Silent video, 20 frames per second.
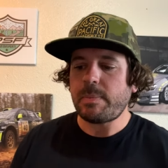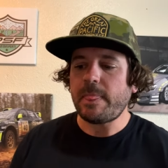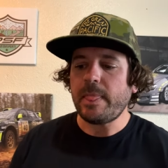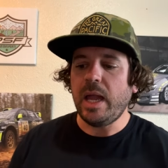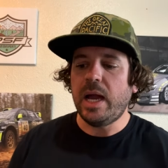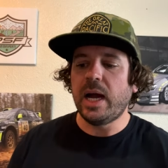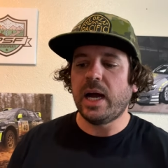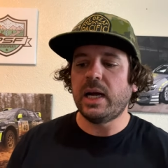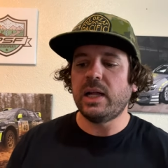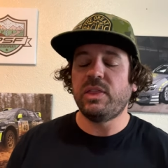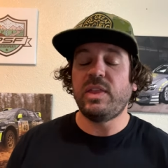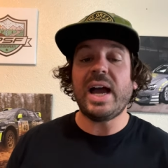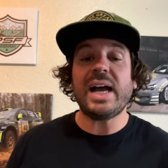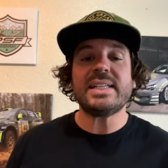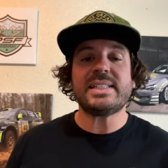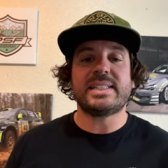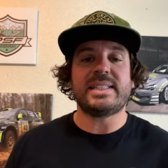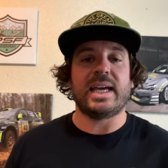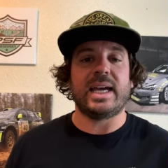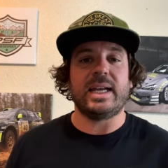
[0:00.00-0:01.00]
Uh,
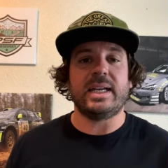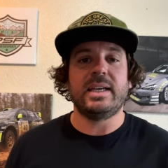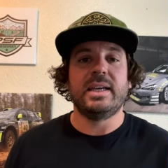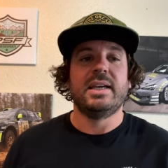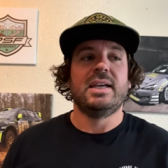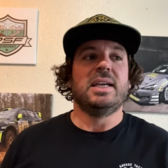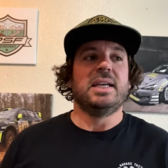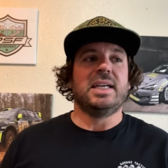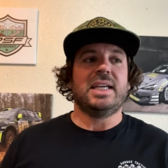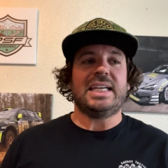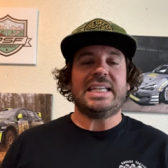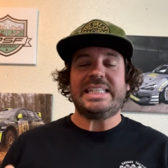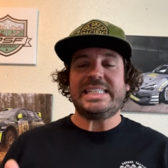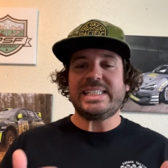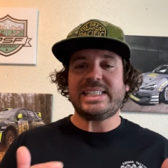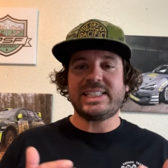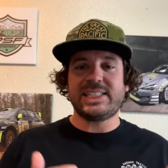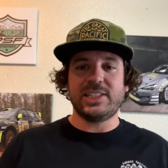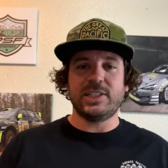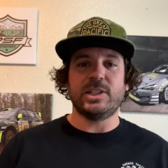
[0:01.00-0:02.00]
that said, it
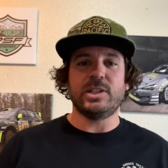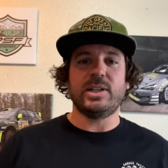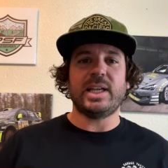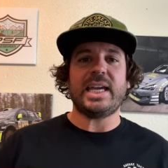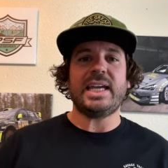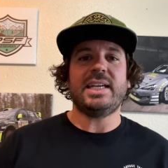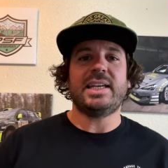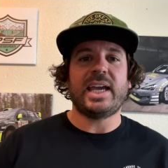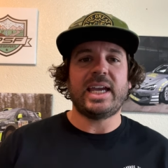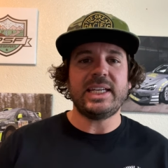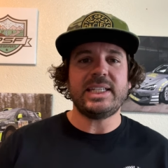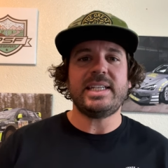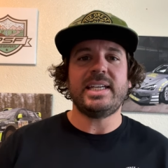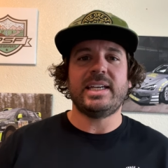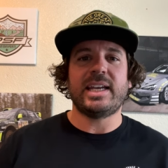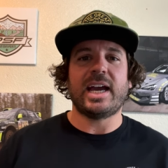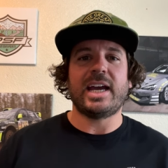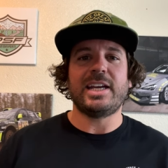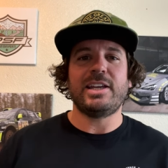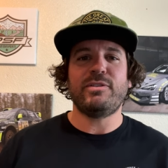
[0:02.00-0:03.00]
is still a
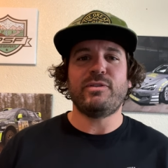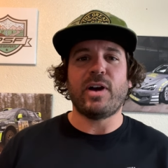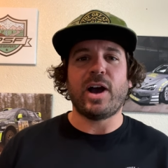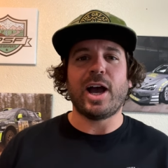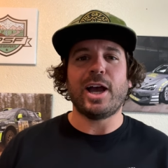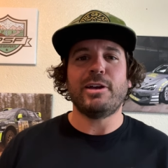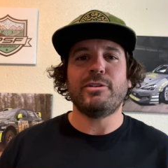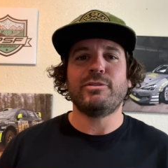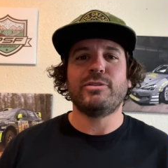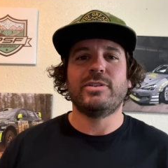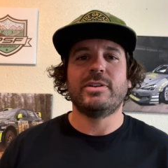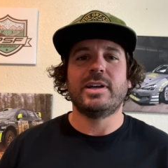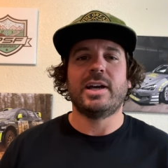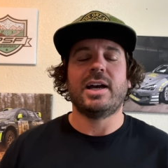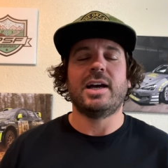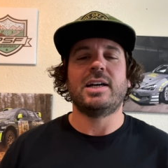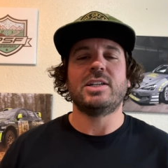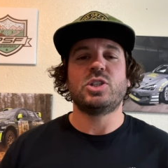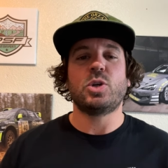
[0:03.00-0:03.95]
1995 uh,